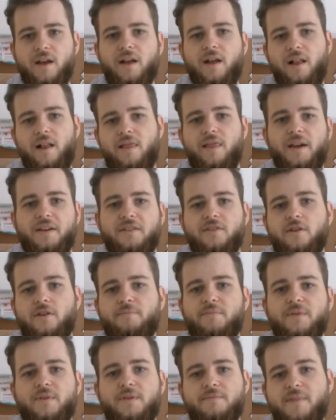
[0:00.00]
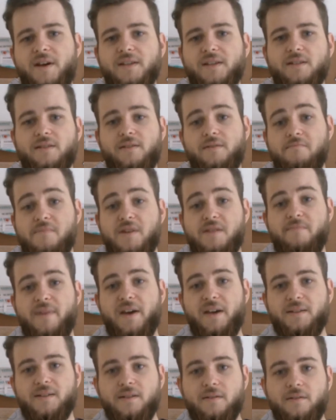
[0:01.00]
like the optimizer and the
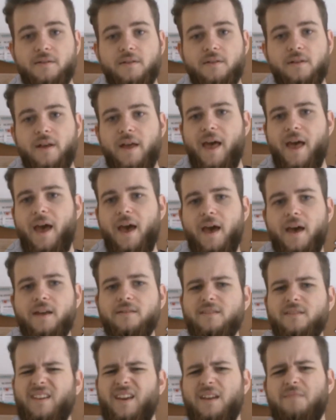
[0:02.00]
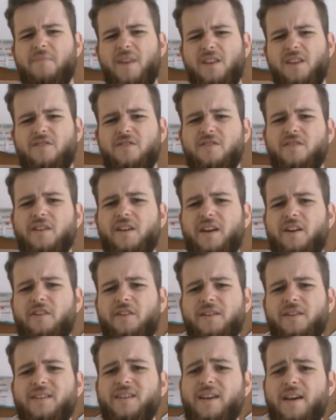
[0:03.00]
min-maxer, and can make your
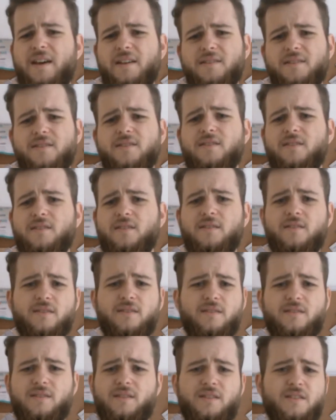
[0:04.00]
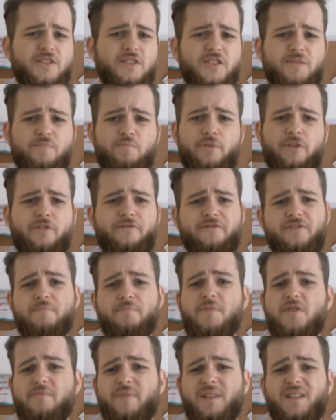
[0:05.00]
character as a spur of the
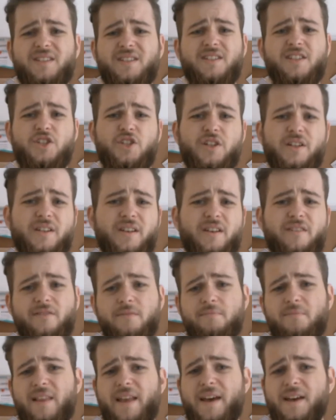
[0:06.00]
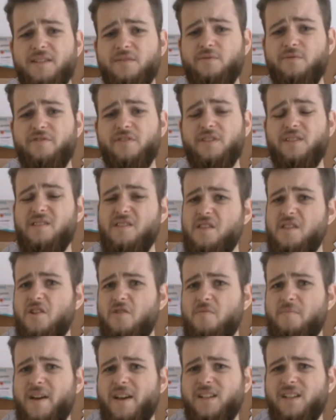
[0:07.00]
moment decision and have a blast with it no
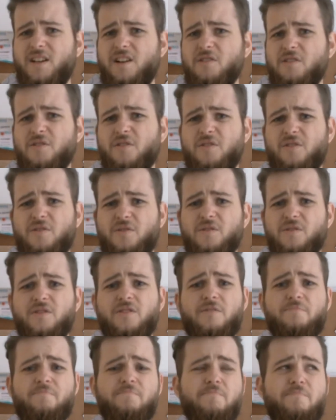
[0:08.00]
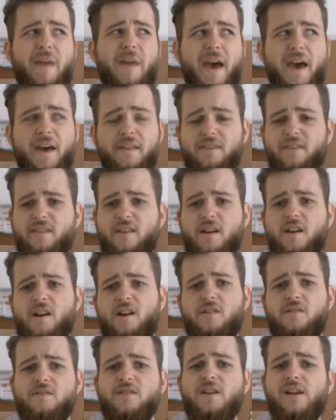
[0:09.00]
matter how good or bad they
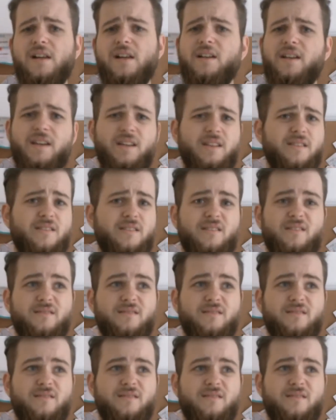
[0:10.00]
are in